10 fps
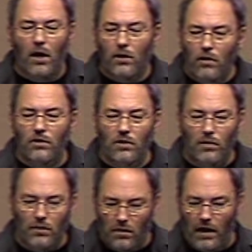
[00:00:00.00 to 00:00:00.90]
Usually
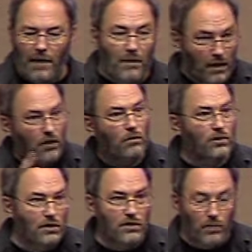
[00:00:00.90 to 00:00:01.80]
when you're clapping like you were
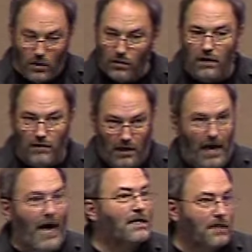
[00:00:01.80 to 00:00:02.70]
just doing, you were giving an
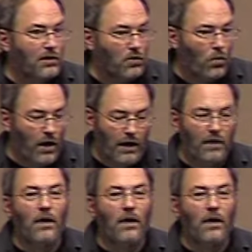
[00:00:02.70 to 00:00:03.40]
accent on 1.